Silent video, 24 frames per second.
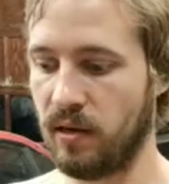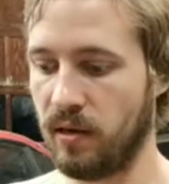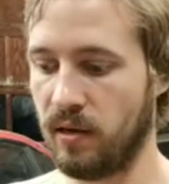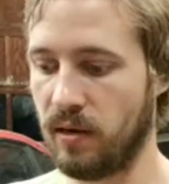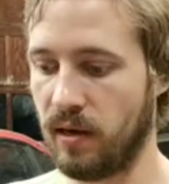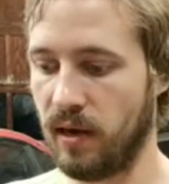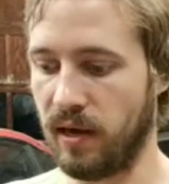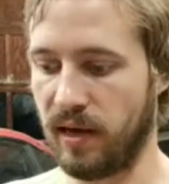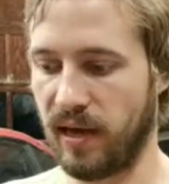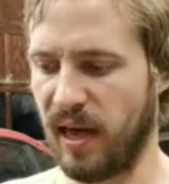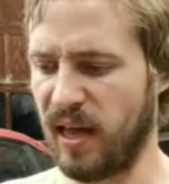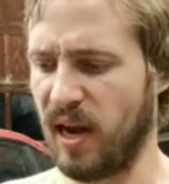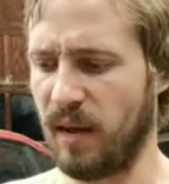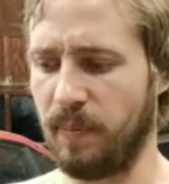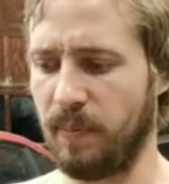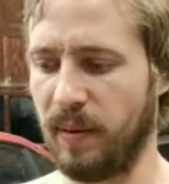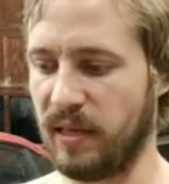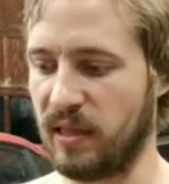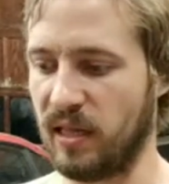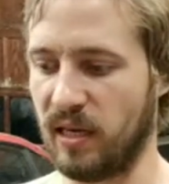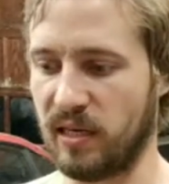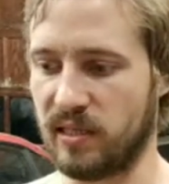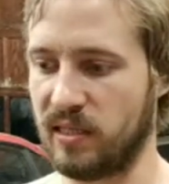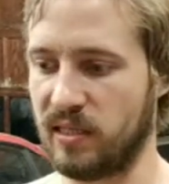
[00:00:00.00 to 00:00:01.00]
Again, I paid
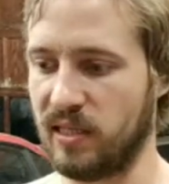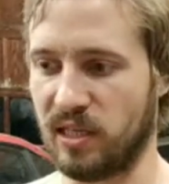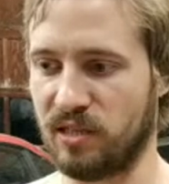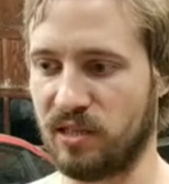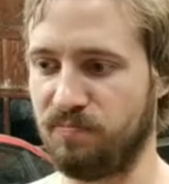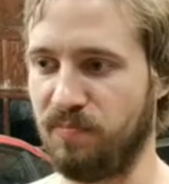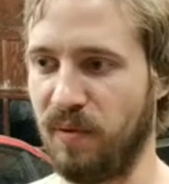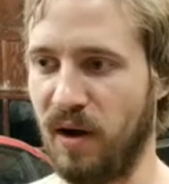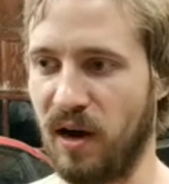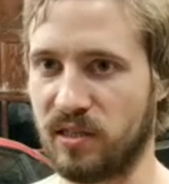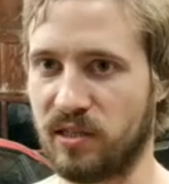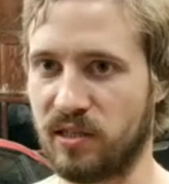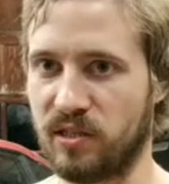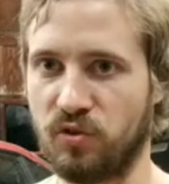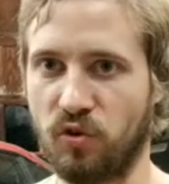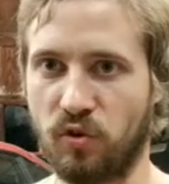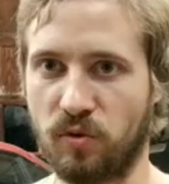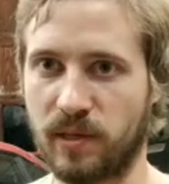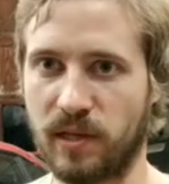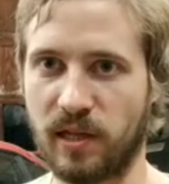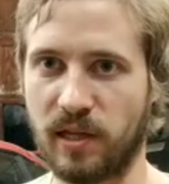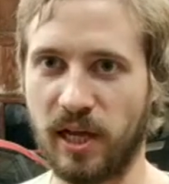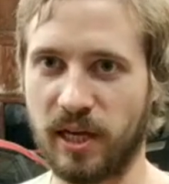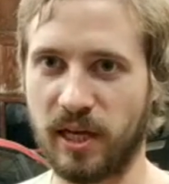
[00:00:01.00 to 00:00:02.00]
like $6,
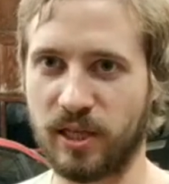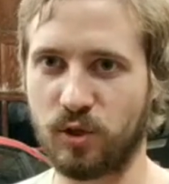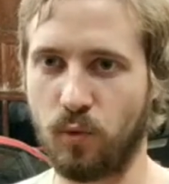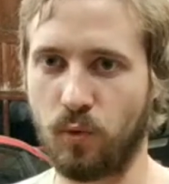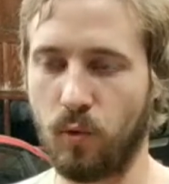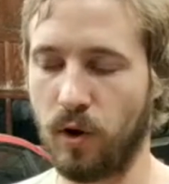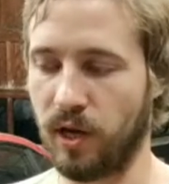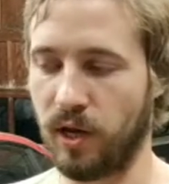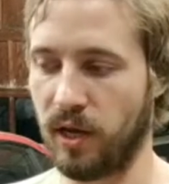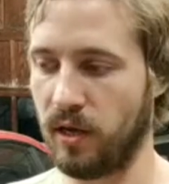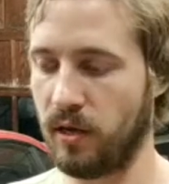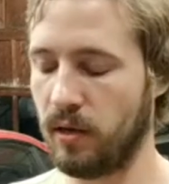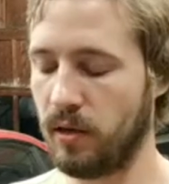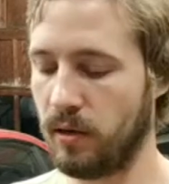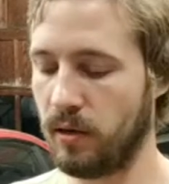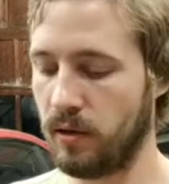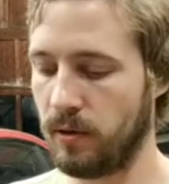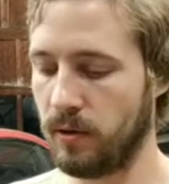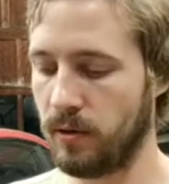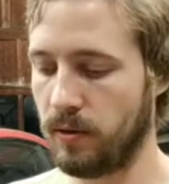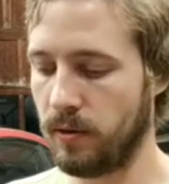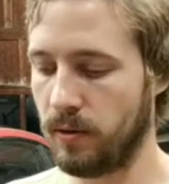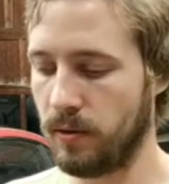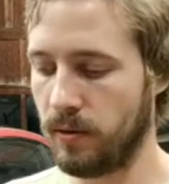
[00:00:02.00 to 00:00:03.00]
normally like 20.
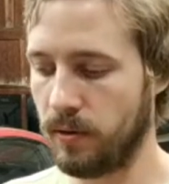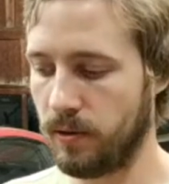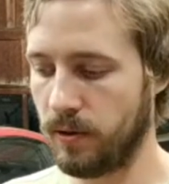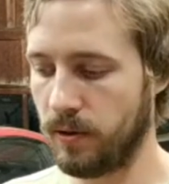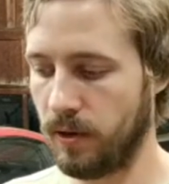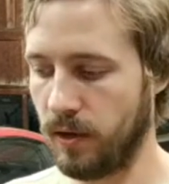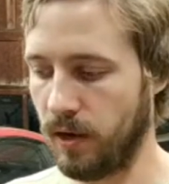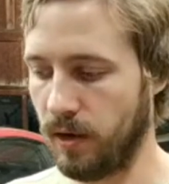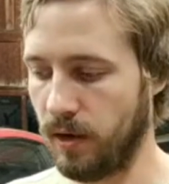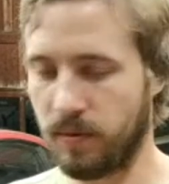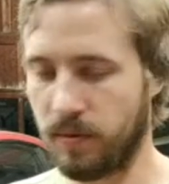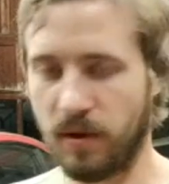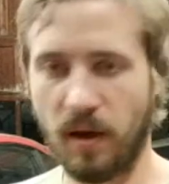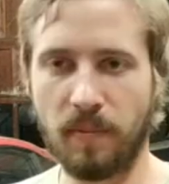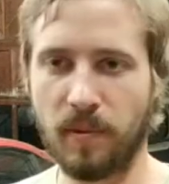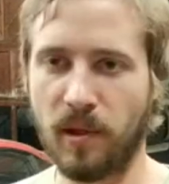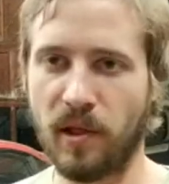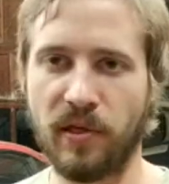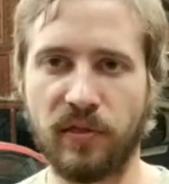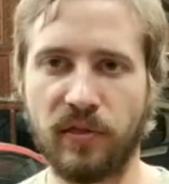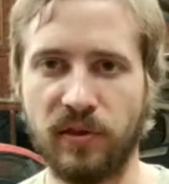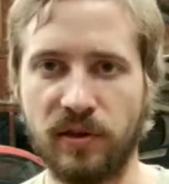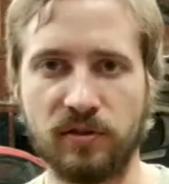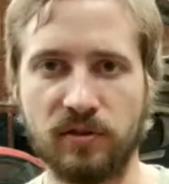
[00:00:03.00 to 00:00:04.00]
A couple
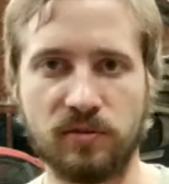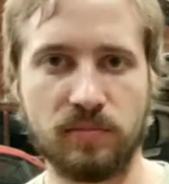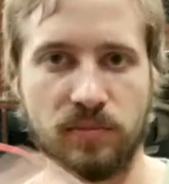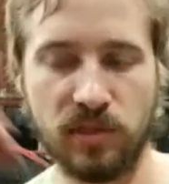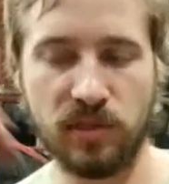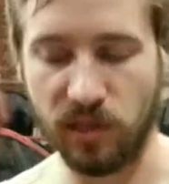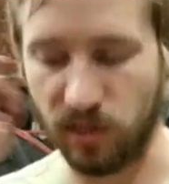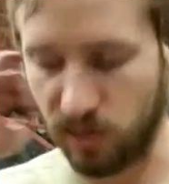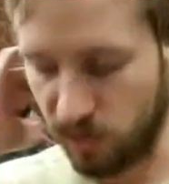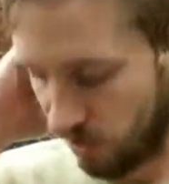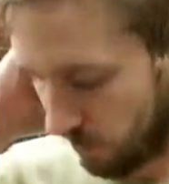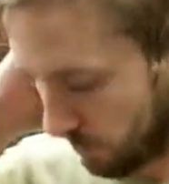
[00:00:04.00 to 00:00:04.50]
other things from Sears coming